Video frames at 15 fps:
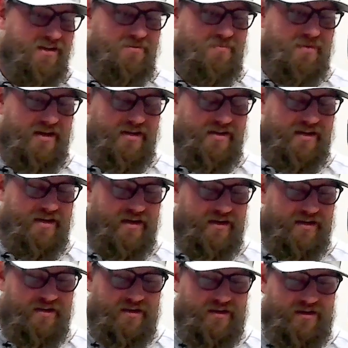
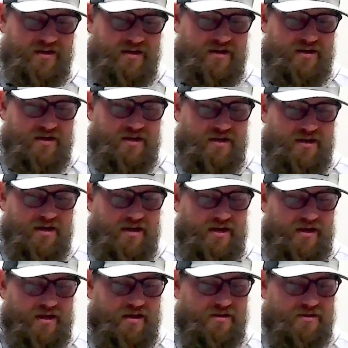But
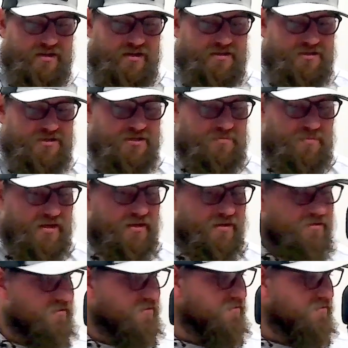and it's just been